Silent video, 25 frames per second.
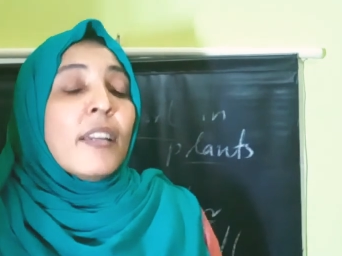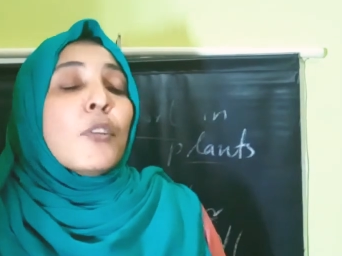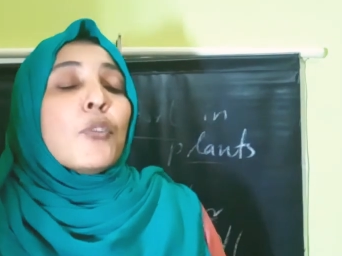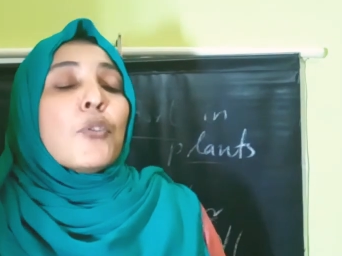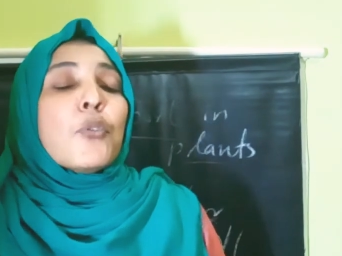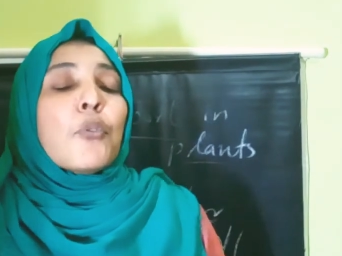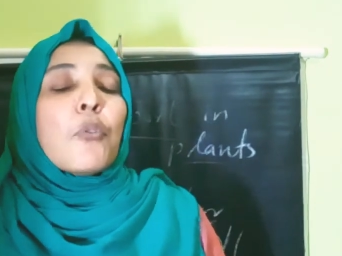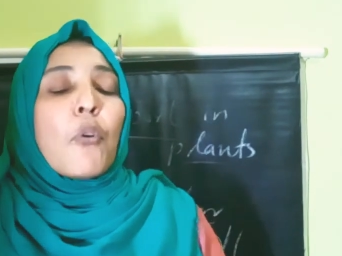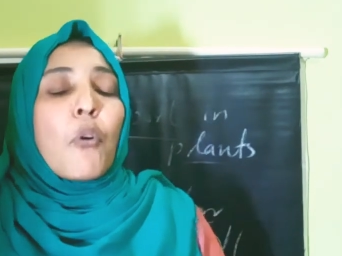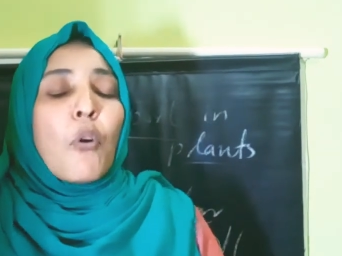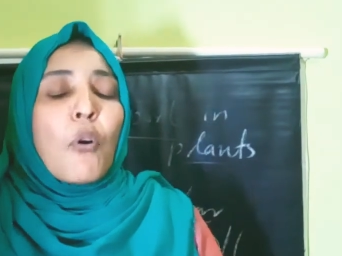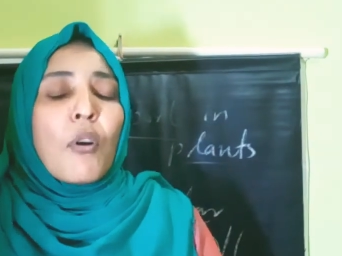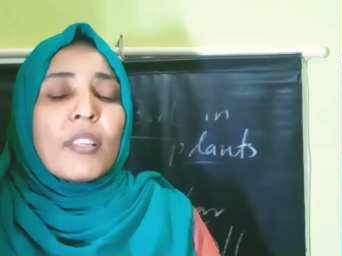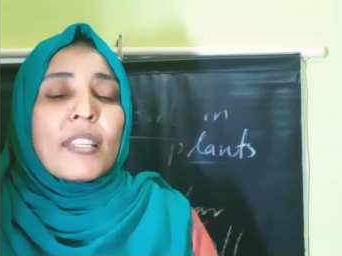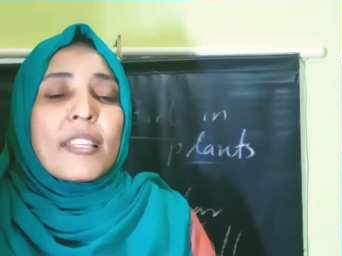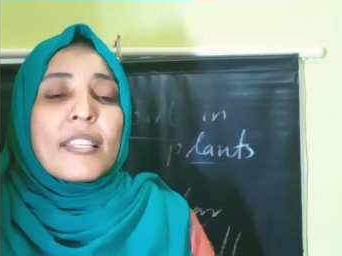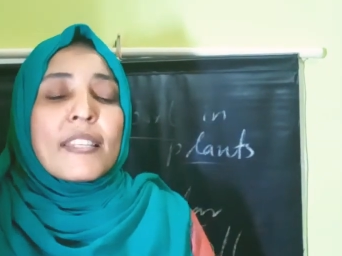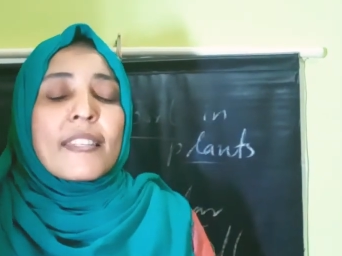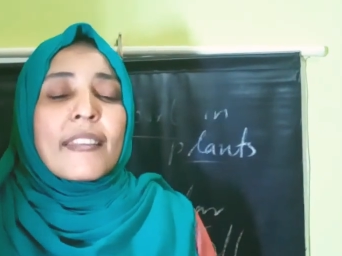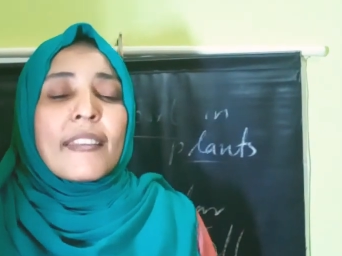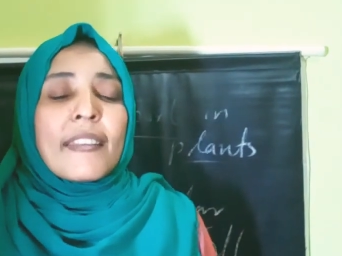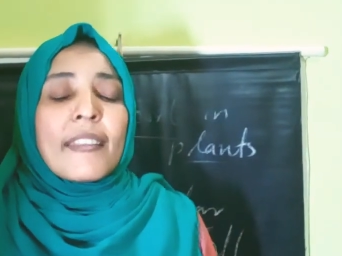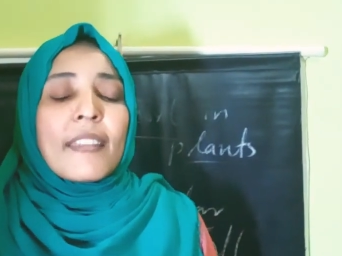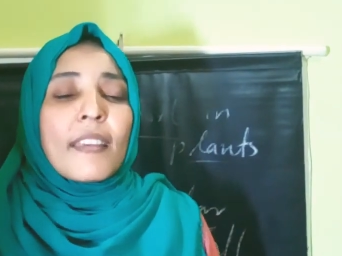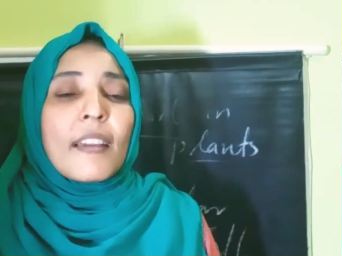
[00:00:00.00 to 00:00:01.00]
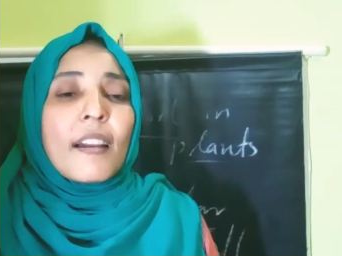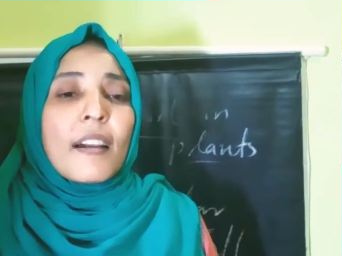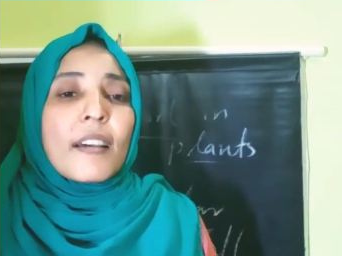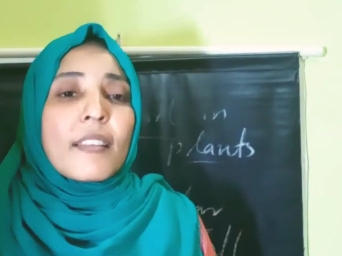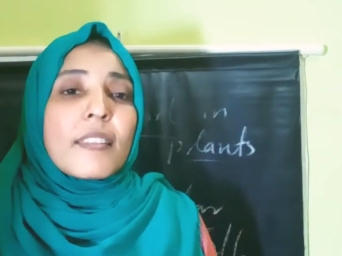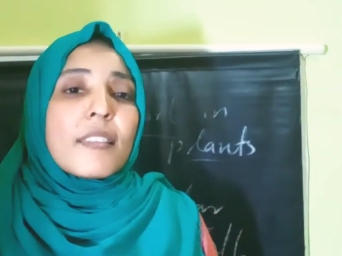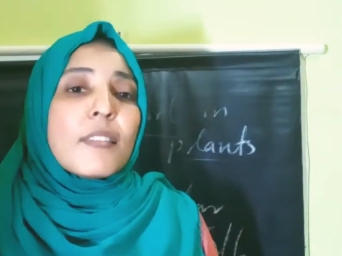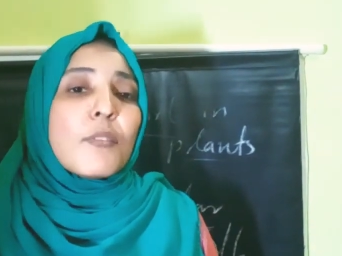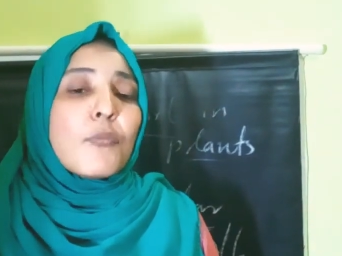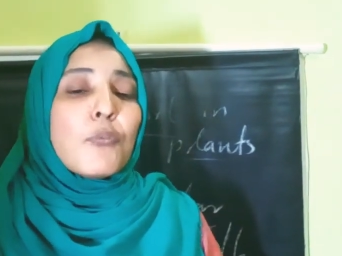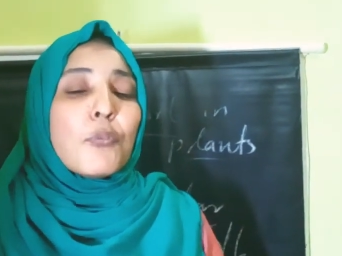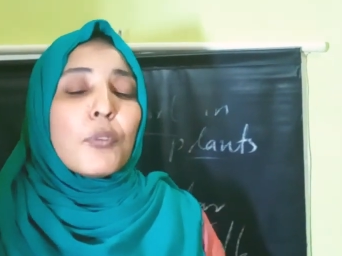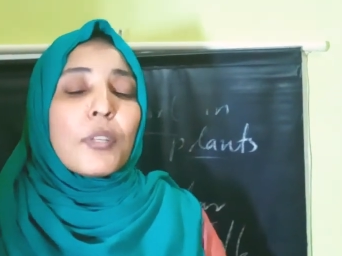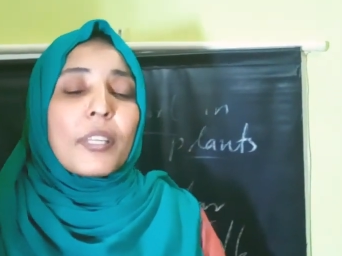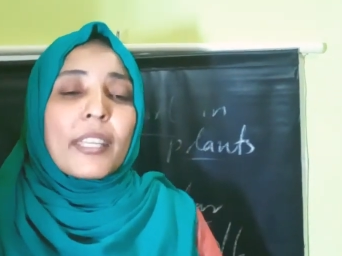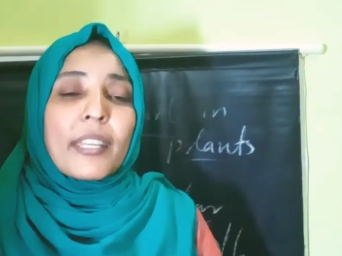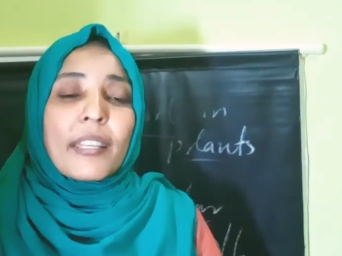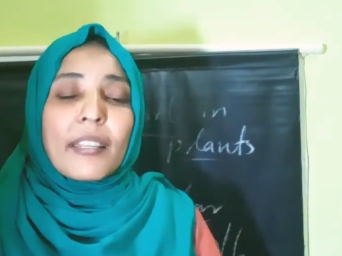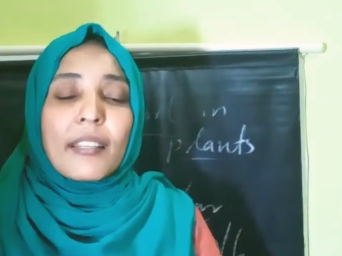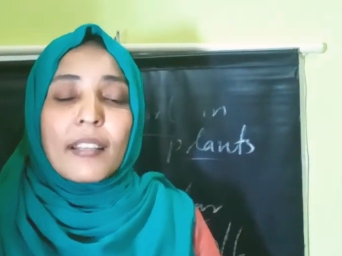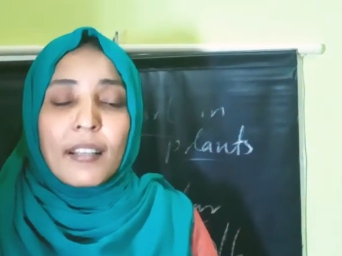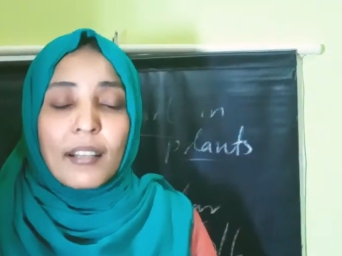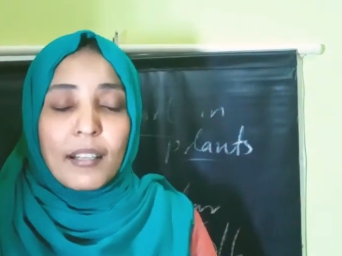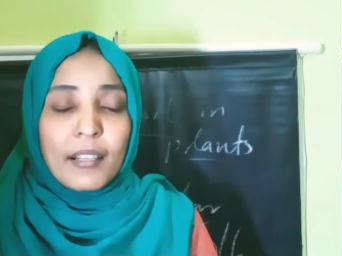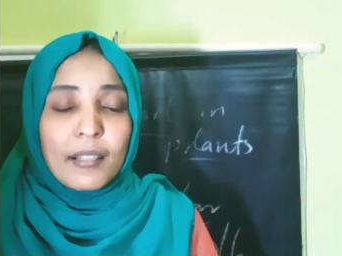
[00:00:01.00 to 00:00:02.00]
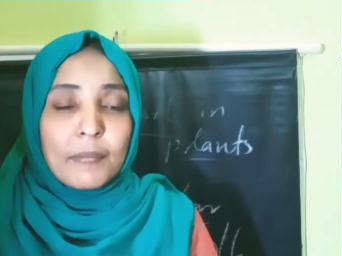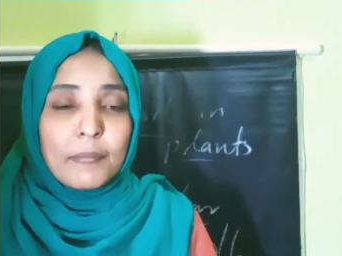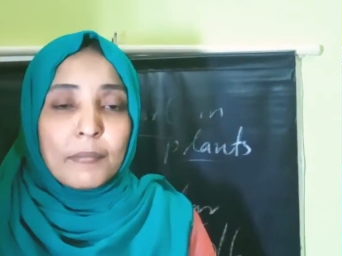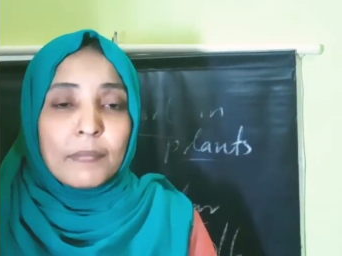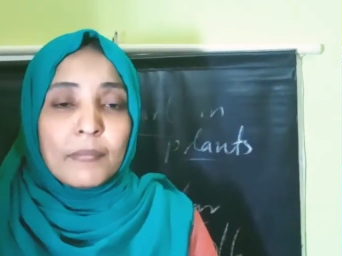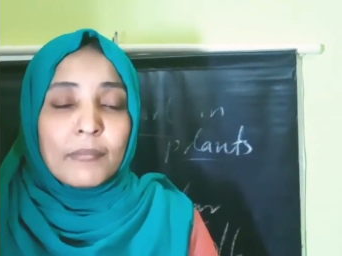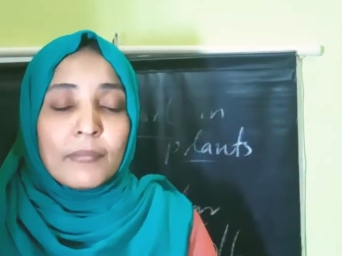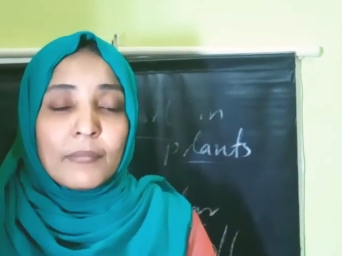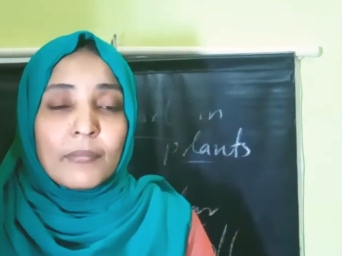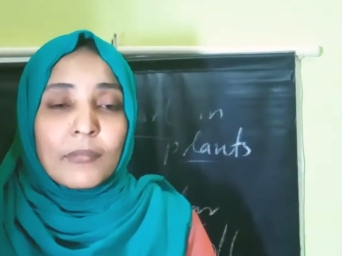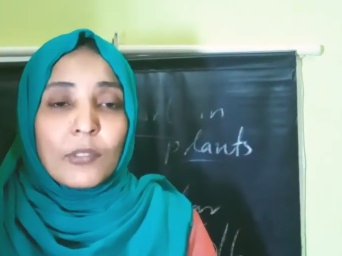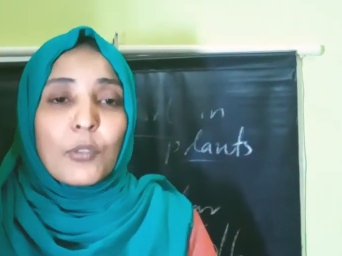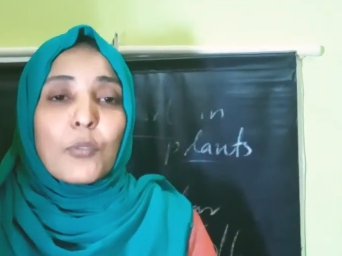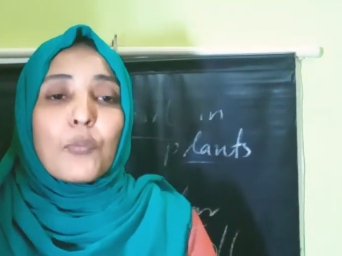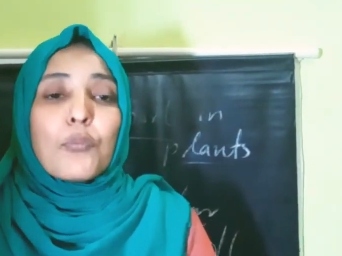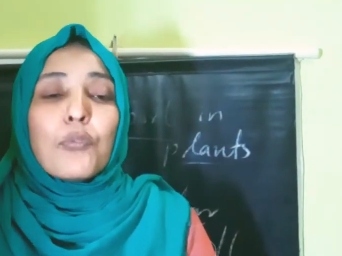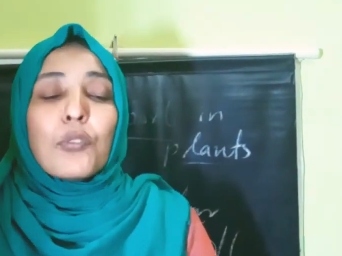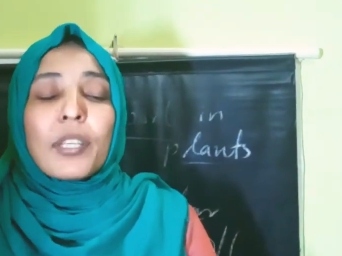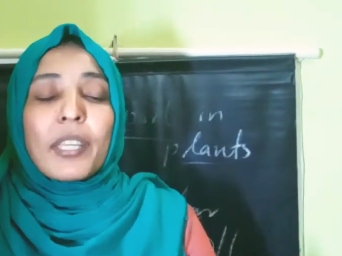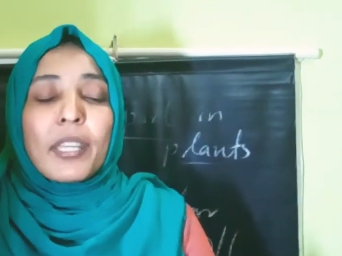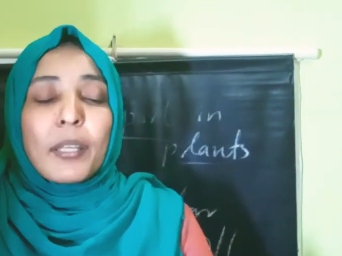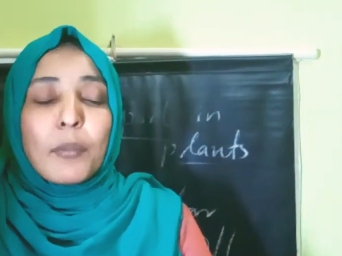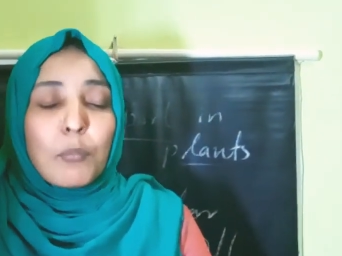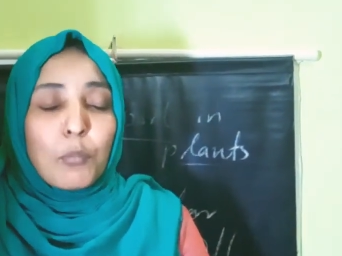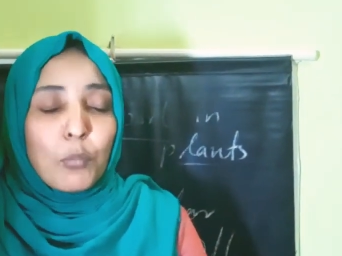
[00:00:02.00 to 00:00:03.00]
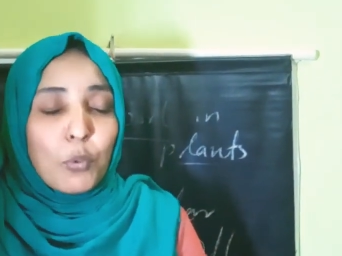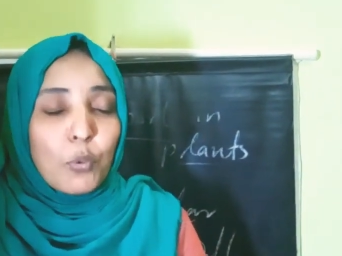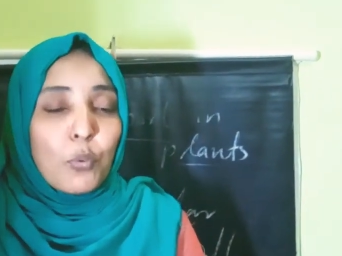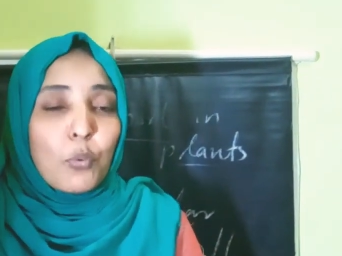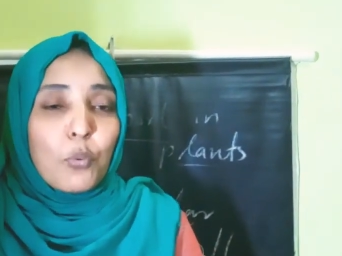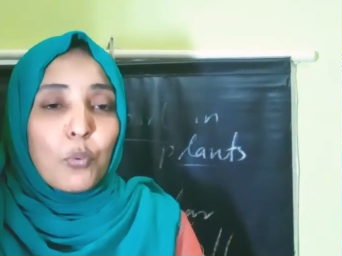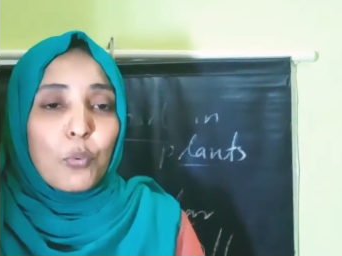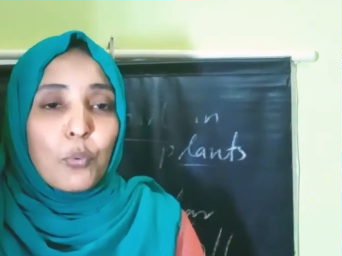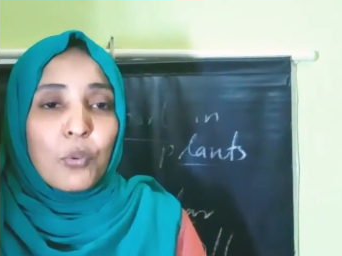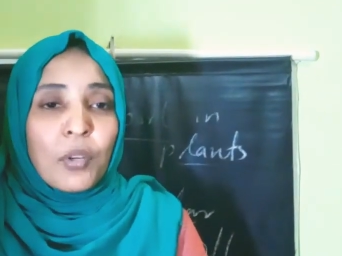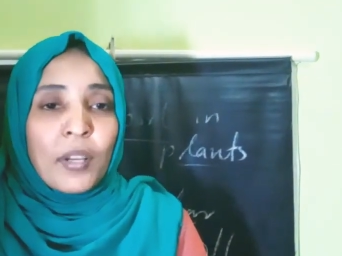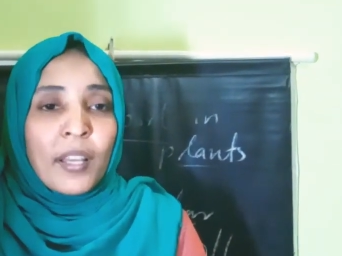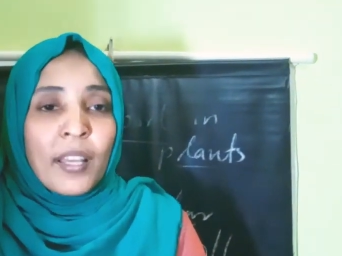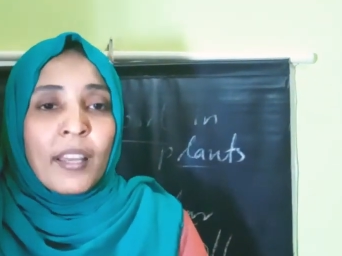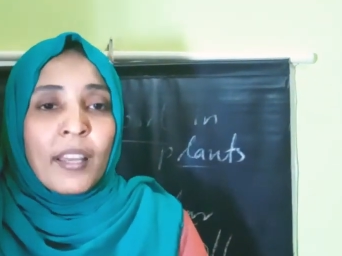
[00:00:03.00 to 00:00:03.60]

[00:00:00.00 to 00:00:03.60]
To all these areas the food can come or food can move